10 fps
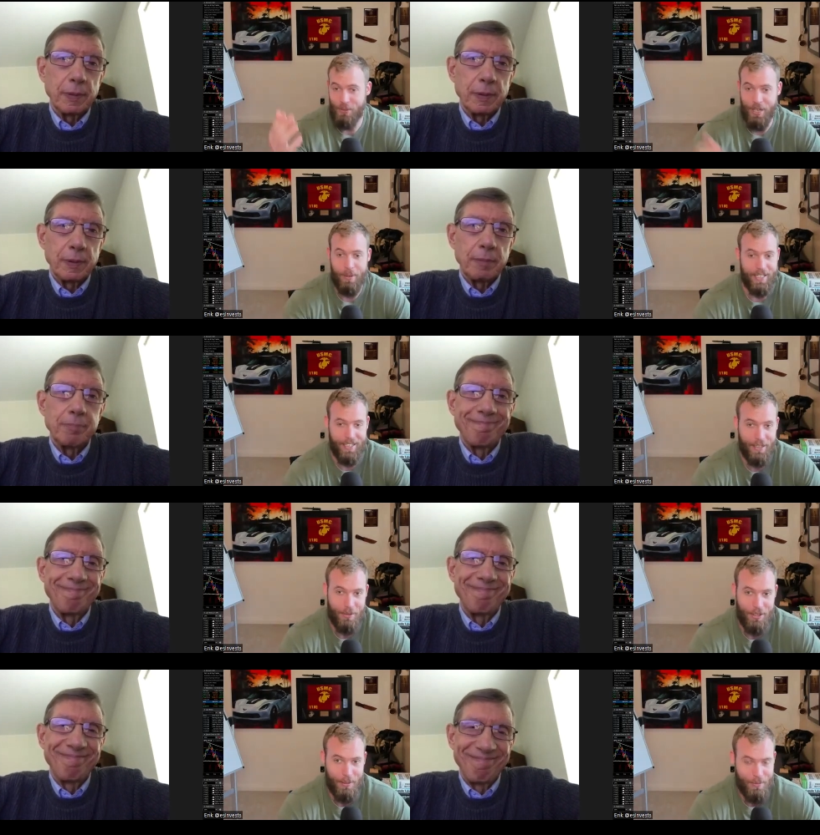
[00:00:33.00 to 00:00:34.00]
Speaker 1: every single time I
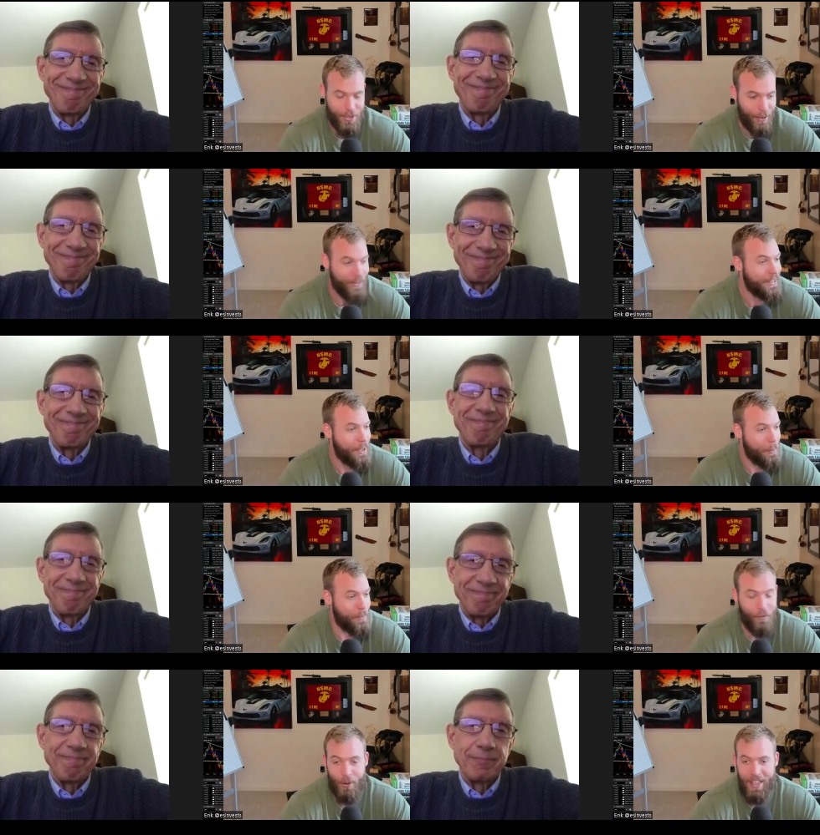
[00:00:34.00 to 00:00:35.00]
connect with you. So
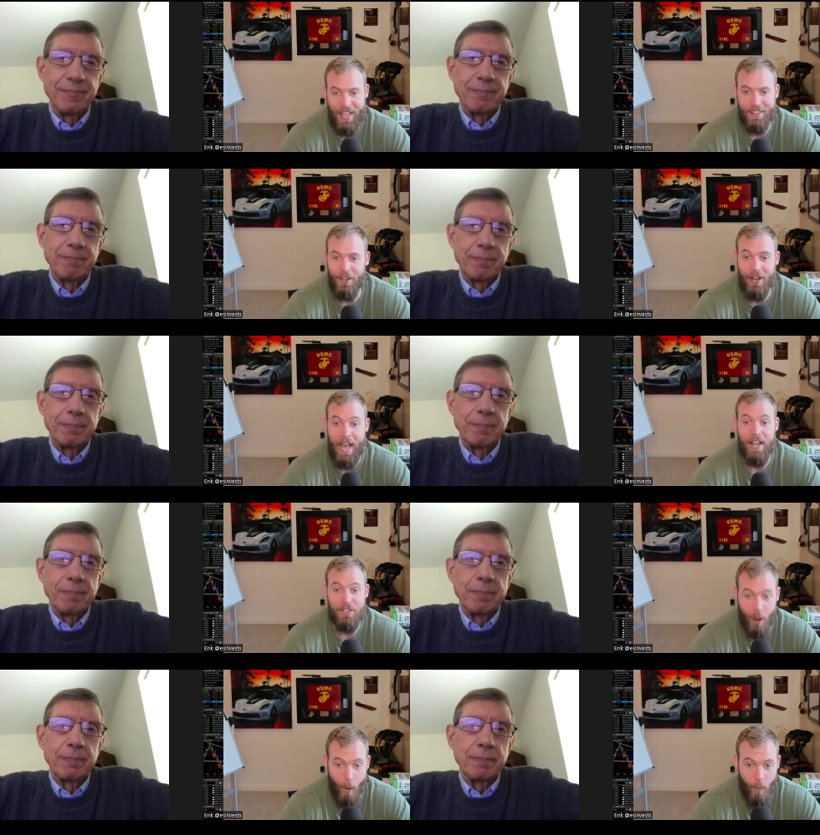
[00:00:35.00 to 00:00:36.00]
before that, though,
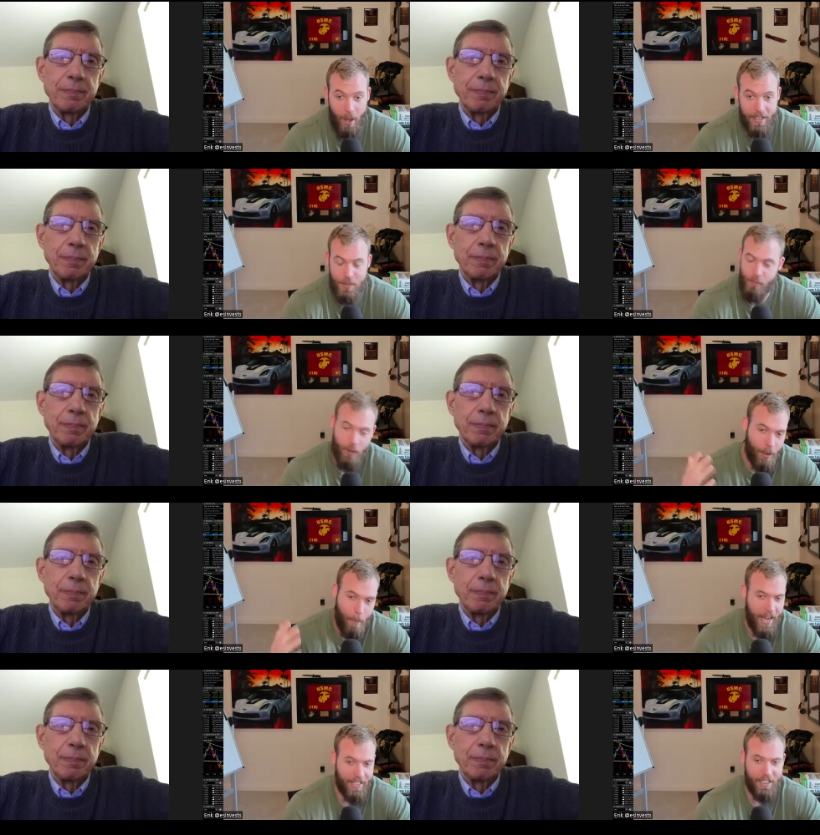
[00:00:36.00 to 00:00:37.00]
as always,
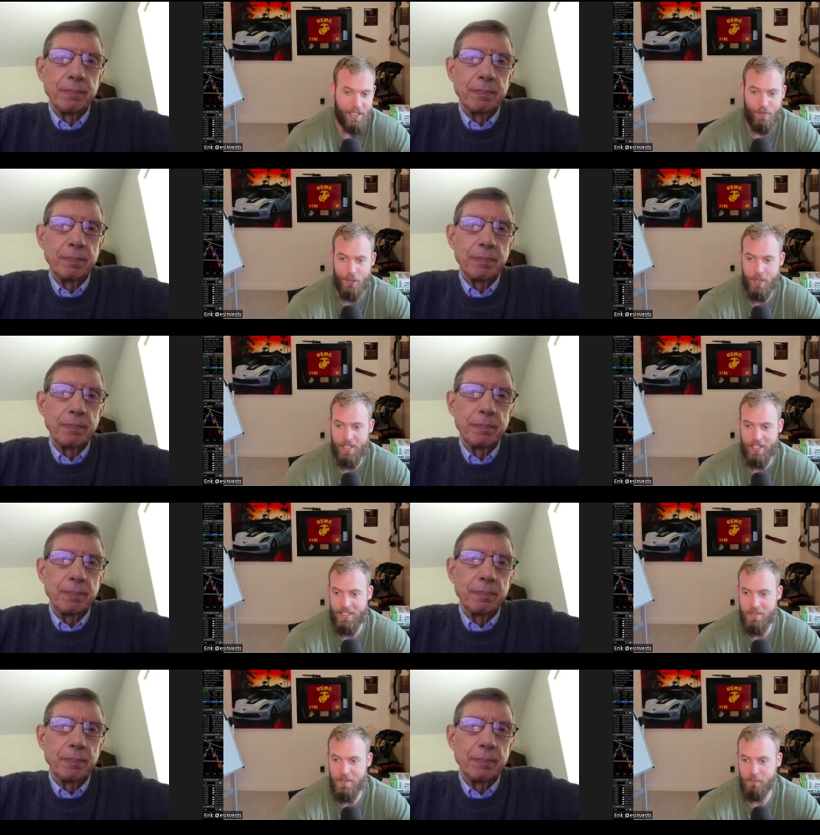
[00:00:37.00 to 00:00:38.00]
welcome back. Thank you for
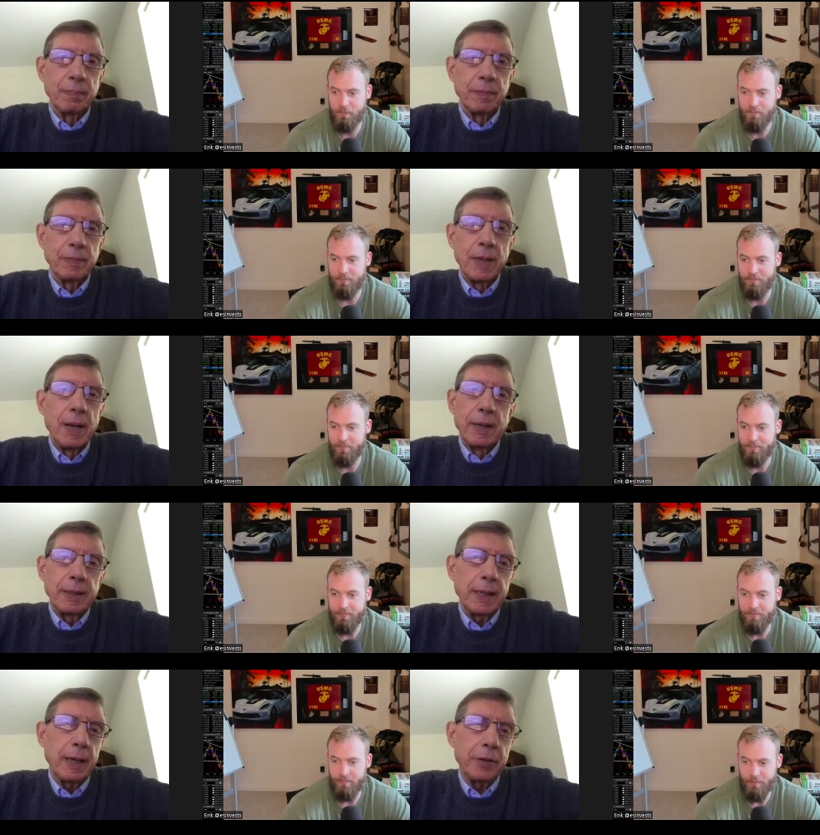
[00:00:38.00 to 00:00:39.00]
joining us.
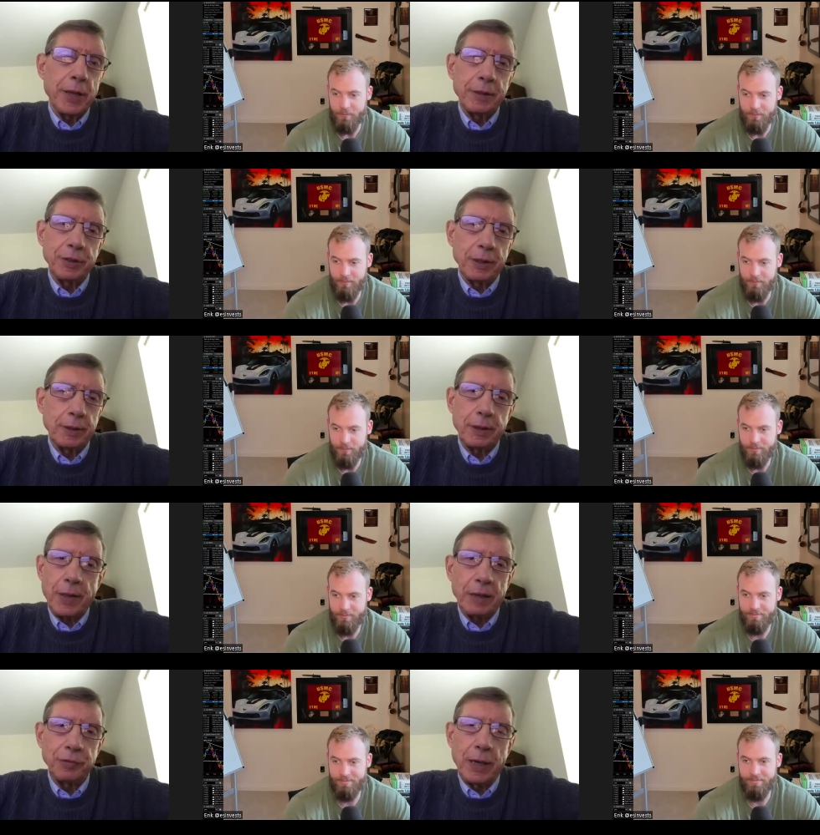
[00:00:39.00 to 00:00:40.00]
Speaker 2: Yeah, thanks, Erik.
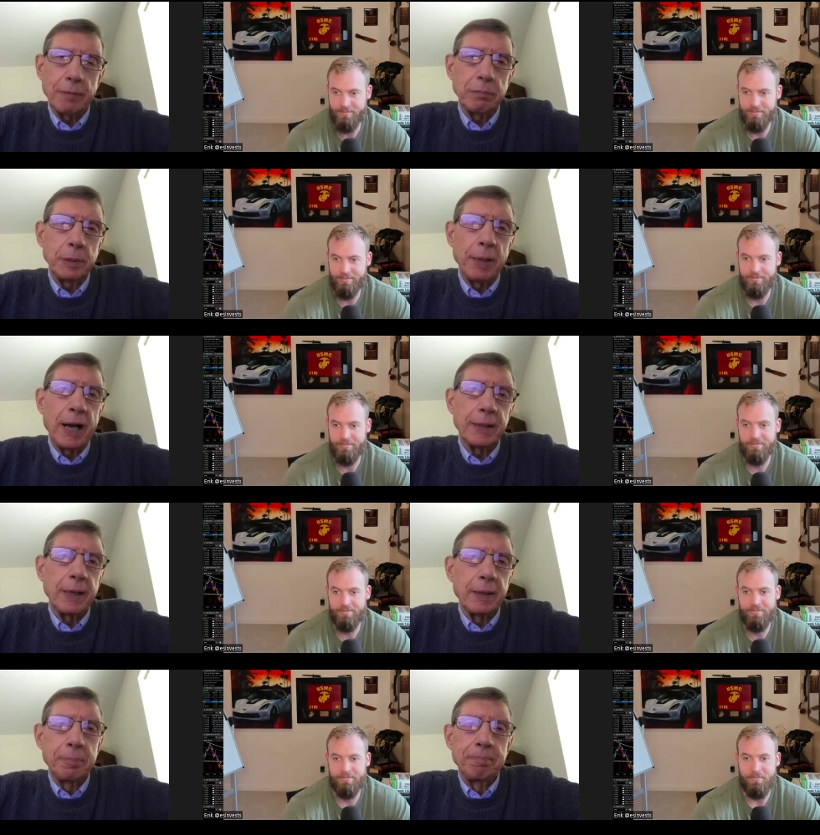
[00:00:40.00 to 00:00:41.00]
Thanks for having me back.
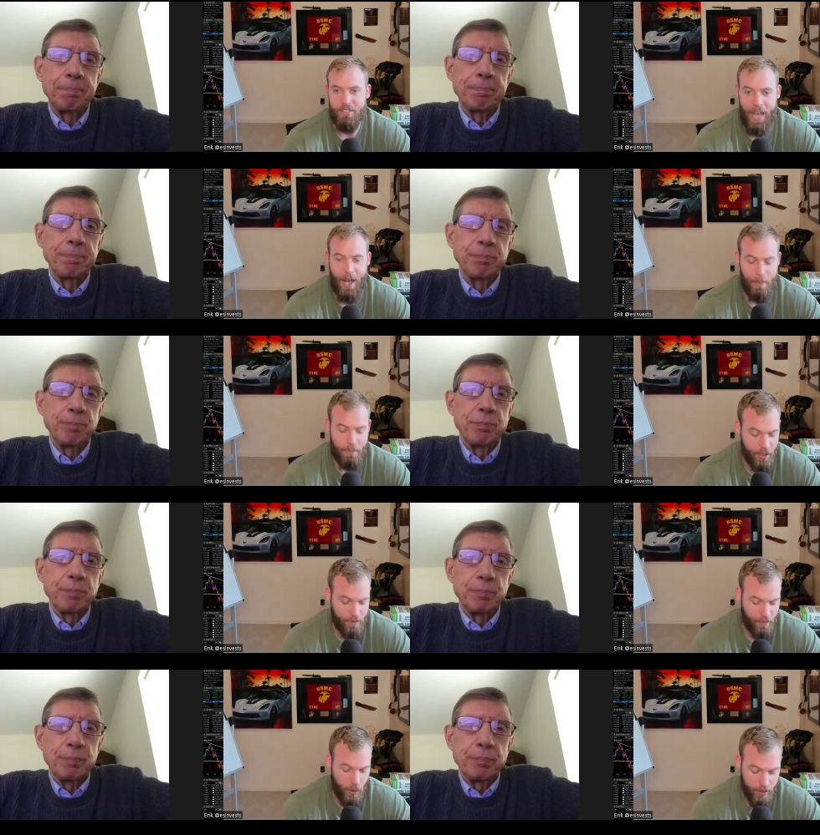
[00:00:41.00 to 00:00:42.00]
Yeah, I'm
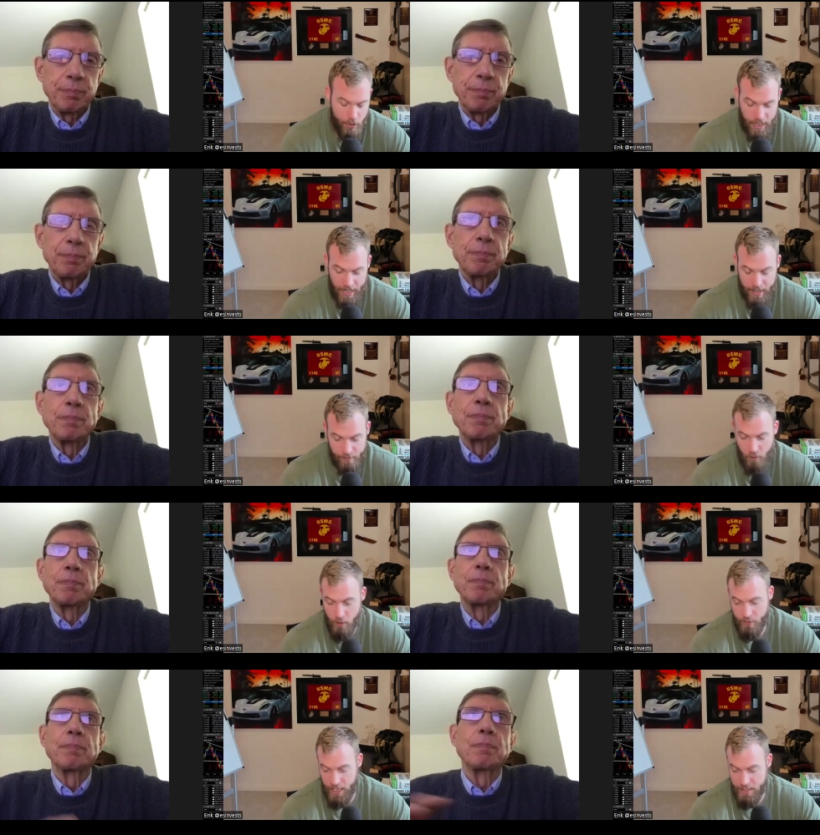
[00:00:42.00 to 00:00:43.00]
looking
Speaker 1: forward. There's a
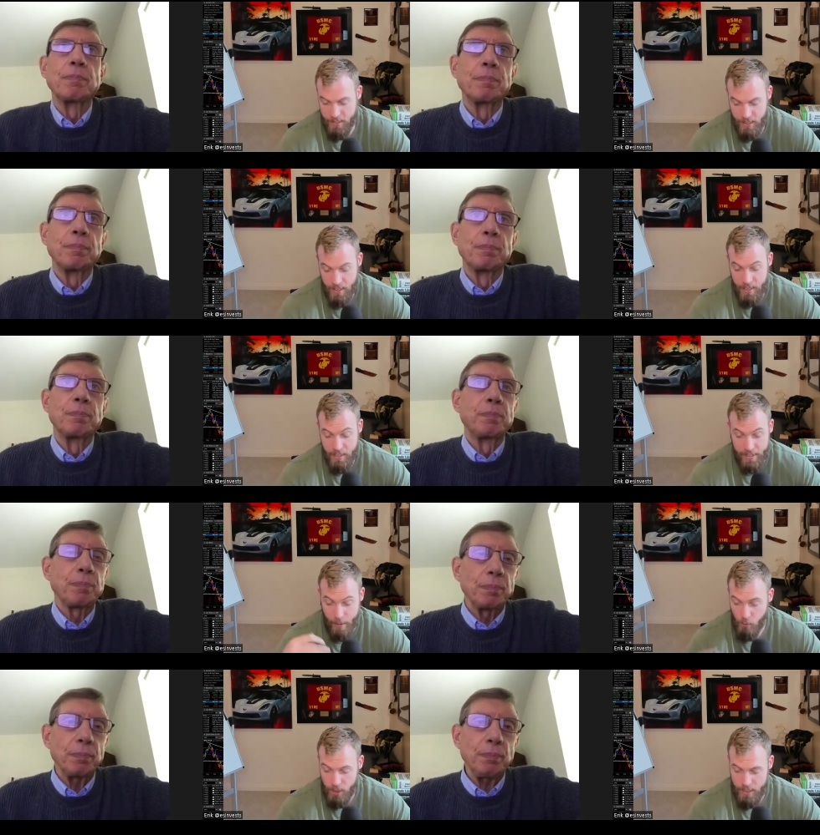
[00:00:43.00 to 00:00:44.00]
handful of things
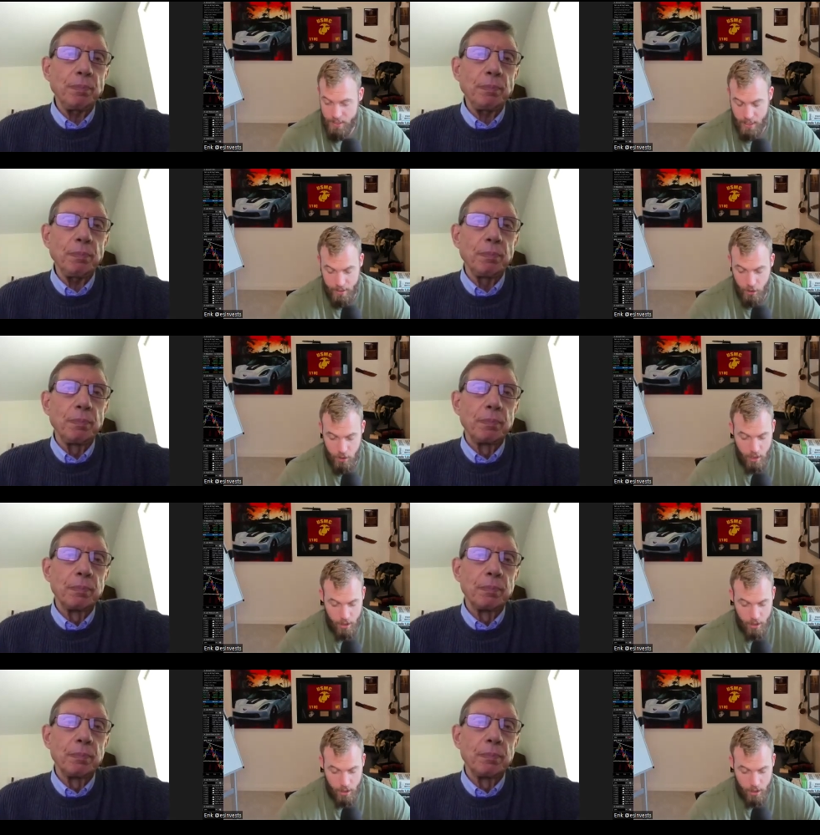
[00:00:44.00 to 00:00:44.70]
that I'm really excited to